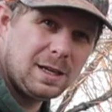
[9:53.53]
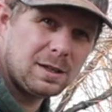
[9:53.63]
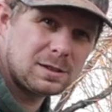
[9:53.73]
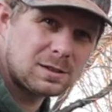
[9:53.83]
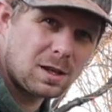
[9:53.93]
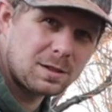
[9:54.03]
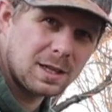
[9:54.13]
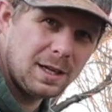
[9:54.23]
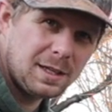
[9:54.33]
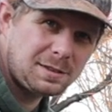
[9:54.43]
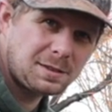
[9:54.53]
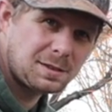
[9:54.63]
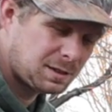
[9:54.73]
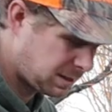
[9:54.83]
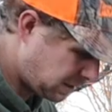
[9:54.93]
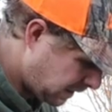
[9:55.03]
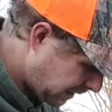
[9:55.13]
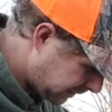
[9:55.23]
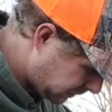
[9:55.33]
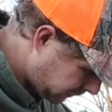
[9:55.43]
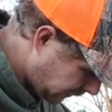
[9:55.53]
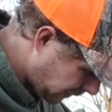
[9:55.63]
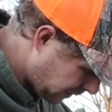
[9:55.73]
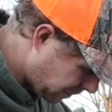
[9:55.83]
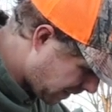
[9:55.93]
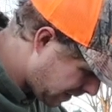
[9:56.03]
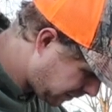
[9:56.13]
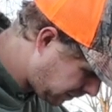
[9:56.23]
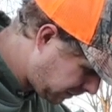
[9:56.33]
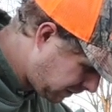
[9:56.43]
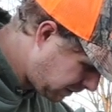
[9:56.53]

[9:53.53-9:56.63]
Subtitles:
hear it start to hiss. It's filling the bottle.